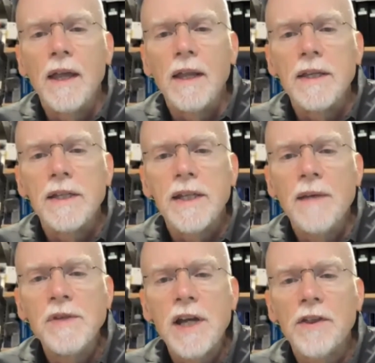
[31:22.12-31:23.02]

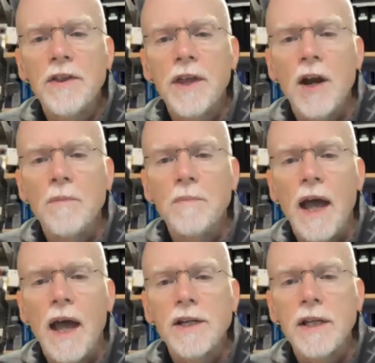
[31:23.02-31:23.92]
Stem cell therapy
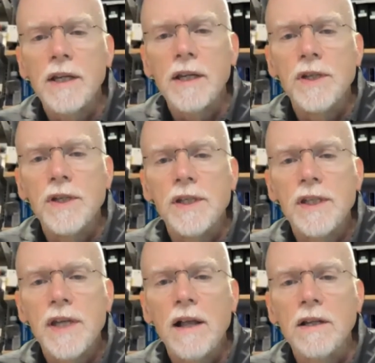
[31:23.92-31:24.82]
actually uses
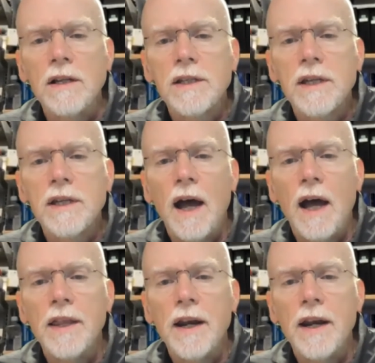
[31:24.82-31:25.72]
cells
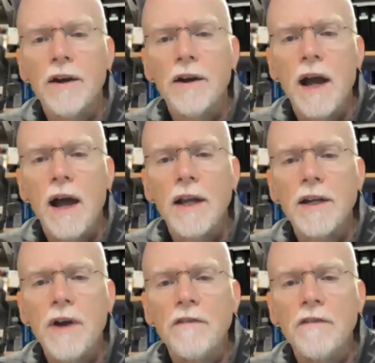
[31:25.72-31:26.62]
that are
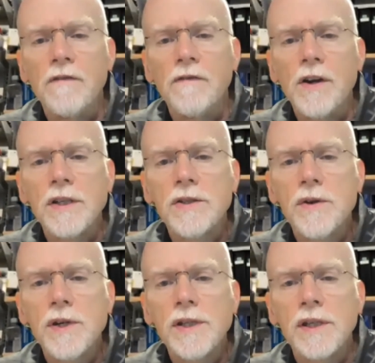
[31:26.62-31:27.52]
derived from various
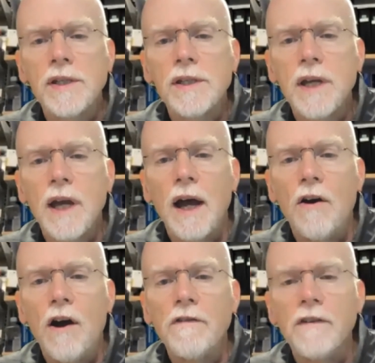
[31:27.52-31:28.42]
sources,
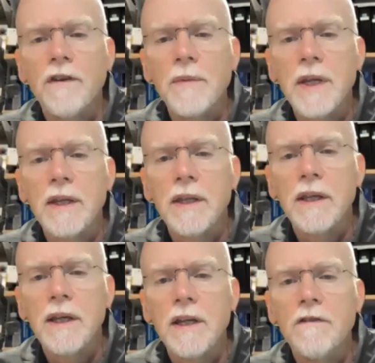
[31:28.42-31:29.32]
often from the
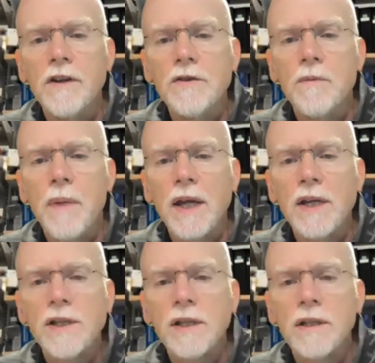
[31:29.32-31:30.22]
individual
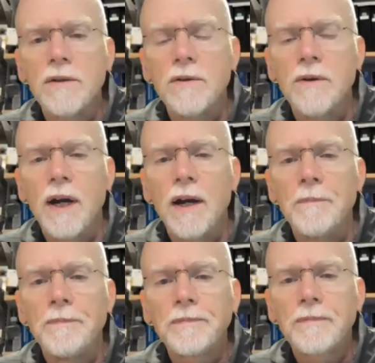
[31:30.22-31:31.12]
patient who
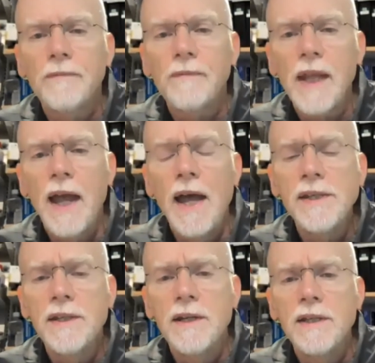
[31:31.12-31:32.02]
has
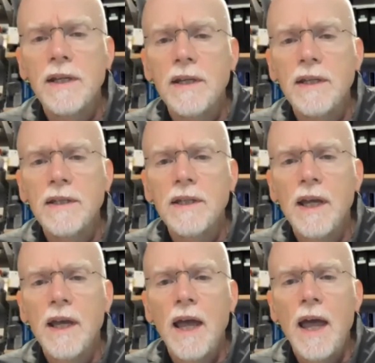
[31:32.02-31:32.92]
the disease.
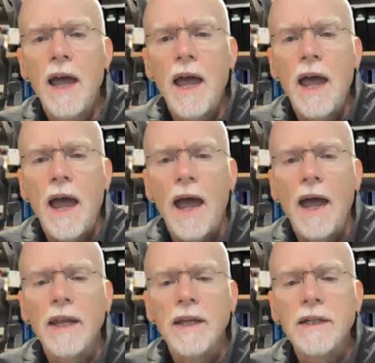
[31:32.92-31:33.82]

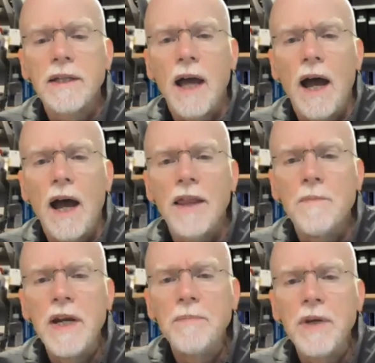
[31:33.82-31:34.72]
And they're
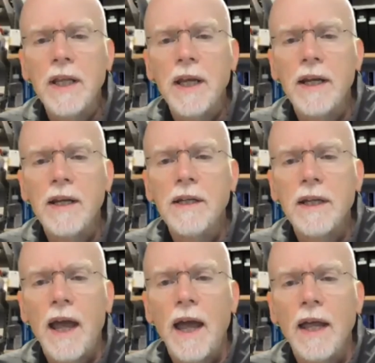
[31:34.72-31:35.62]
manipulated
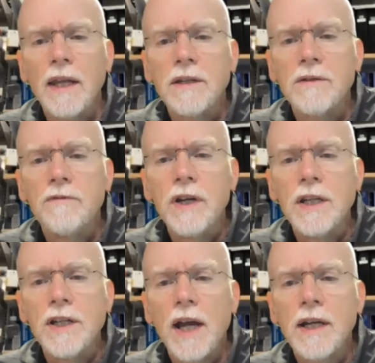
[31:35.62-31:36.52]
and
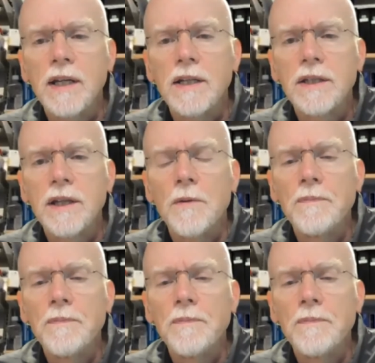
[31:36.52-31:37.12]
re-injected. So